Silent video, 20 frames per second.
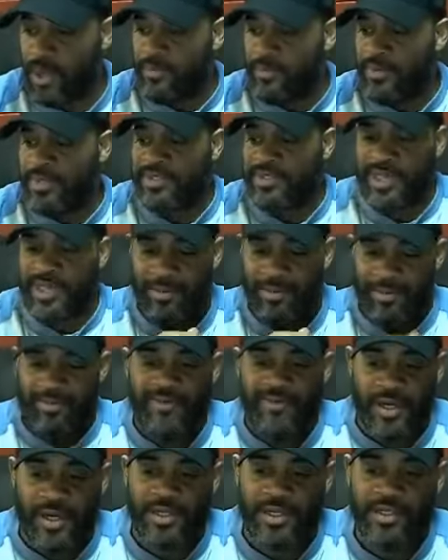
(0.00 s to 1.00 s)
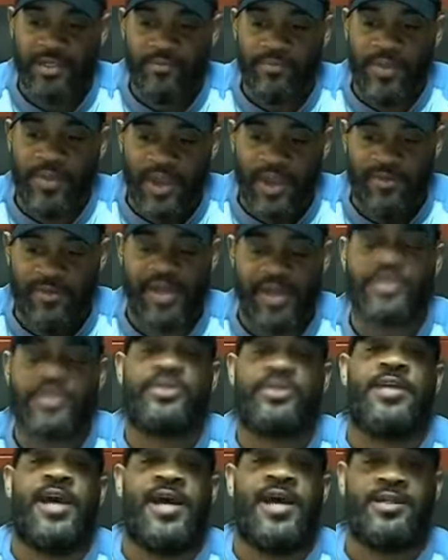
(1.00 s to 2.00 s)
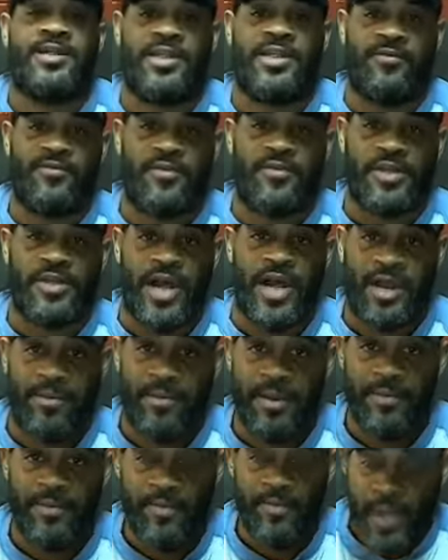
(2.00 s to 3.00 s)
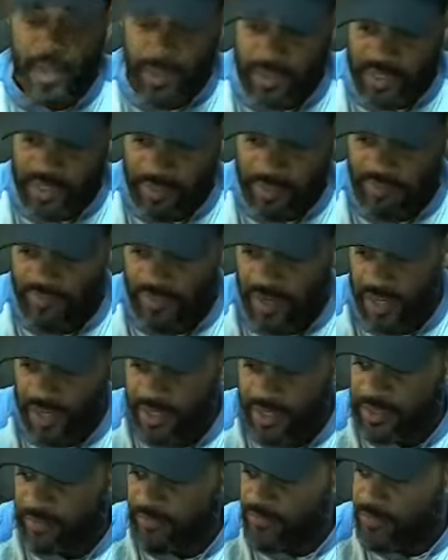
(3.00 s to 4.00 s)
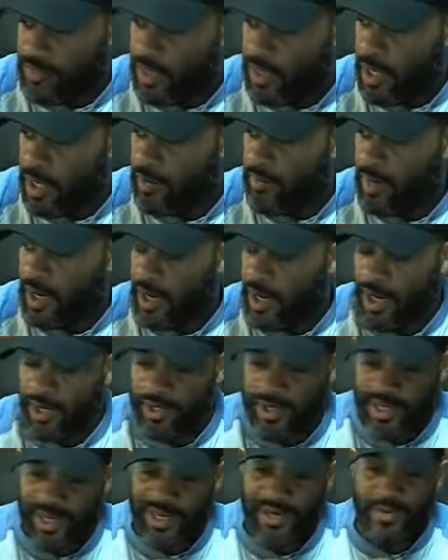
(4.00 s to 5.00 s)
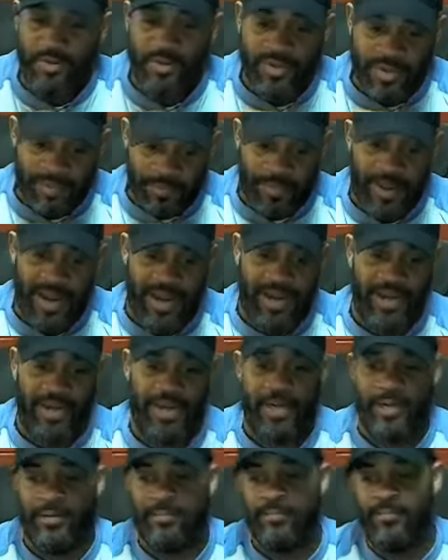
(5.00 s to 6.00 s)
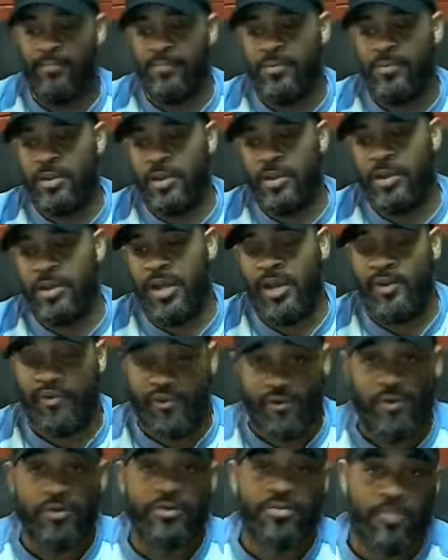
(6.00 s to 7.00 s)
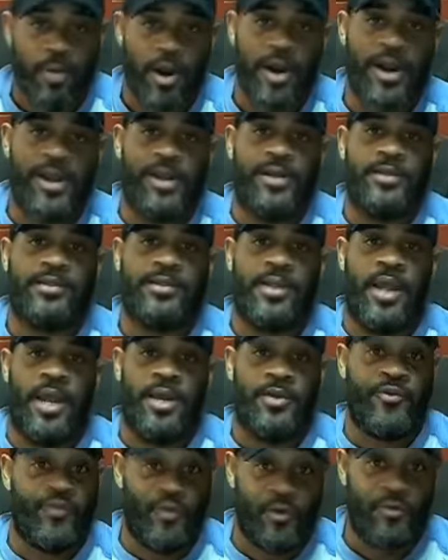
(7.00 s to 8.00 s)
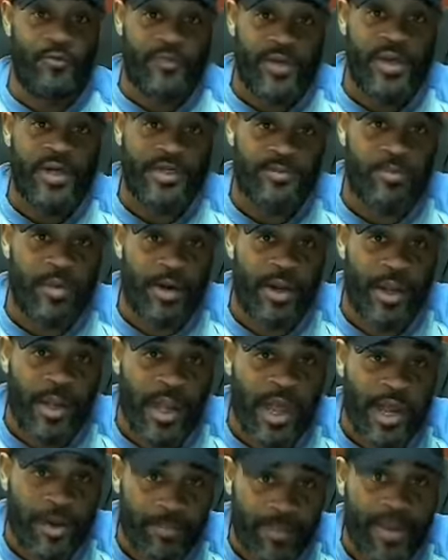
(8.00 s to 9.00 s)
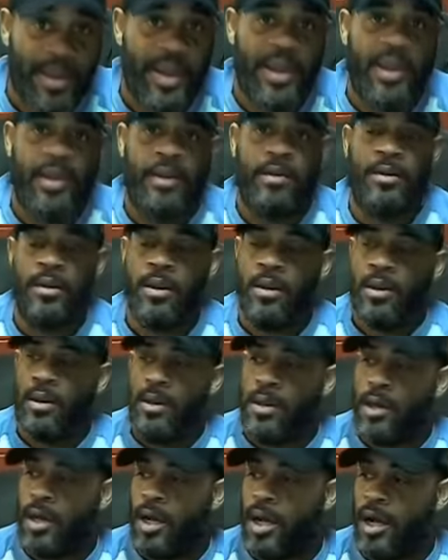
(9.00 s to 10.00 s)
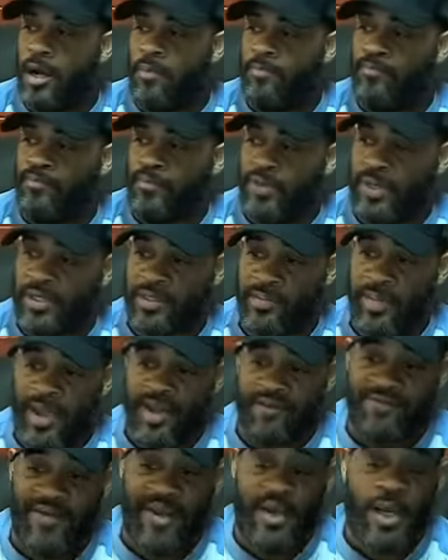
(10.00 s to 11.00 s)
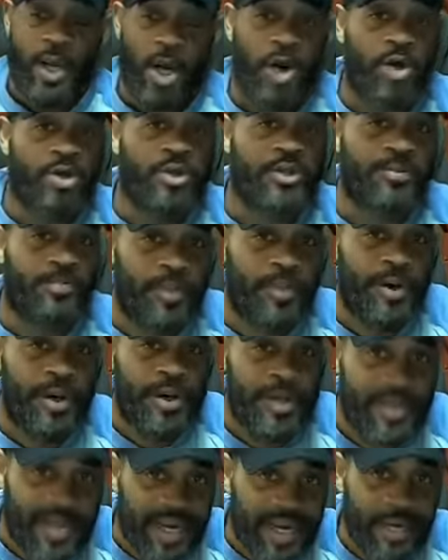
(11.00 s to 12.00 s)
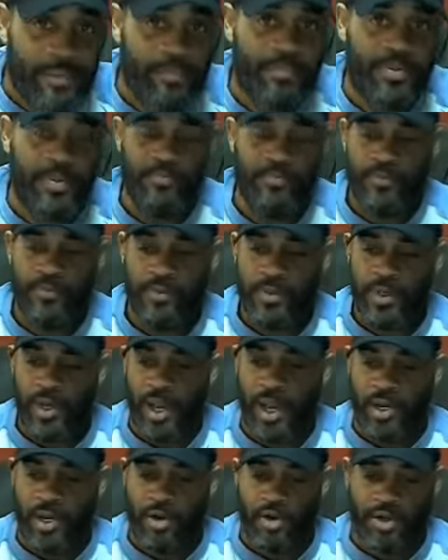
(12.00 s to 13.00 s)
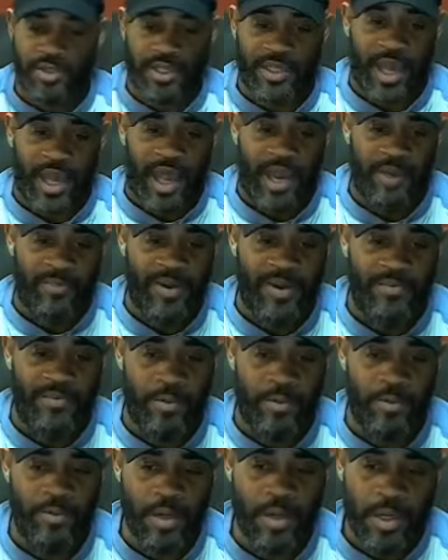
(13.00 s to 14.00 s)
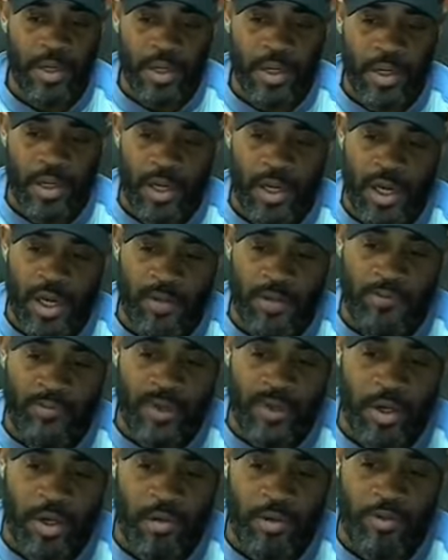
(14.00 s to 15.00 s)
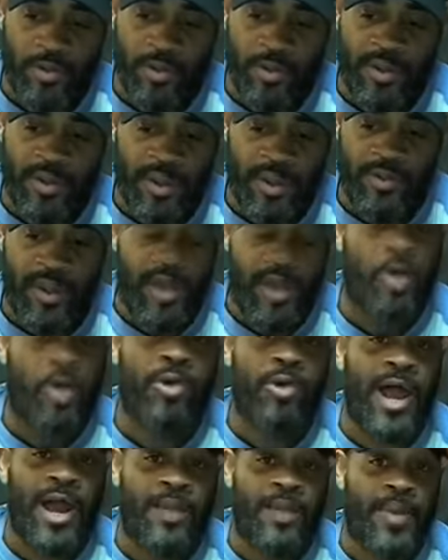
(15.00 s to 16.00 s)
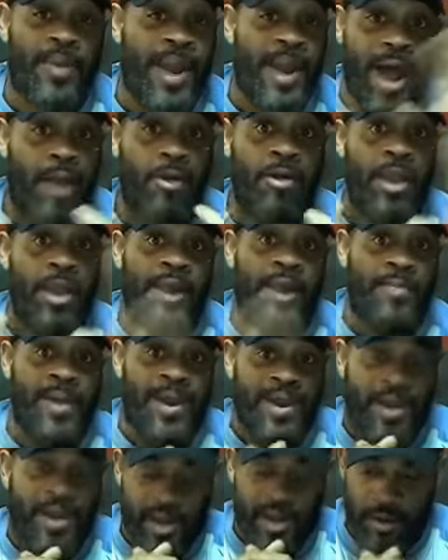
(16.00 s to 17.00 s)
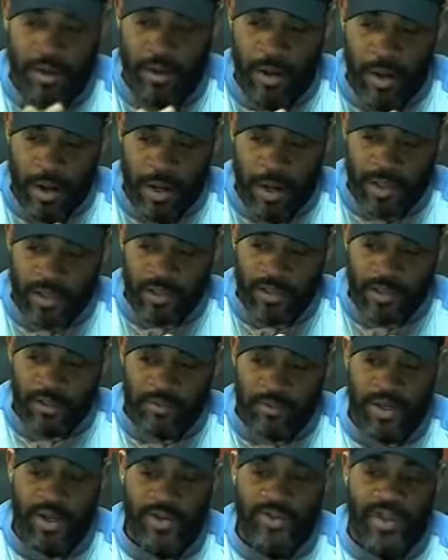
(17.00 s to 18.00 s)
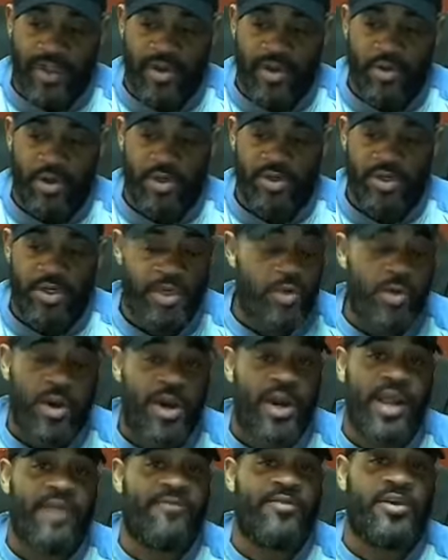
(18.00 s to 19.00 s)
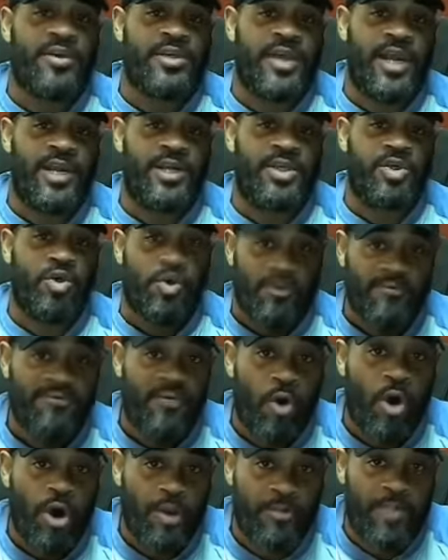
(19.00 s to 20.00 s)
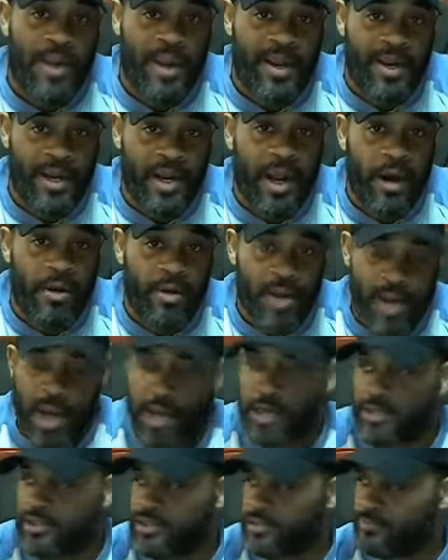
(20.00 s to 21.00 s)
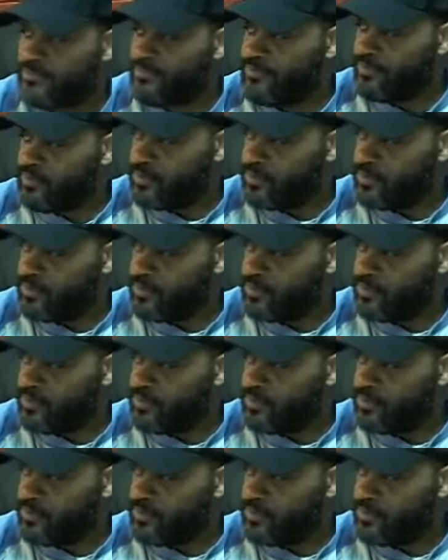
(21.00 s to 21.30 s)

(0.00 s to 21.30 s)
But some of us have exercised self-autonomy. Some of us uh, are dealing with the pain that truth brings. And truth does bring a lot of pain. Um, as a matter of fact, it hurts pretty deep. And of course, a lot of people, um, you know, they don't like pain. I don't like pain either but they will do whatever it takes to avoid pain at all costs.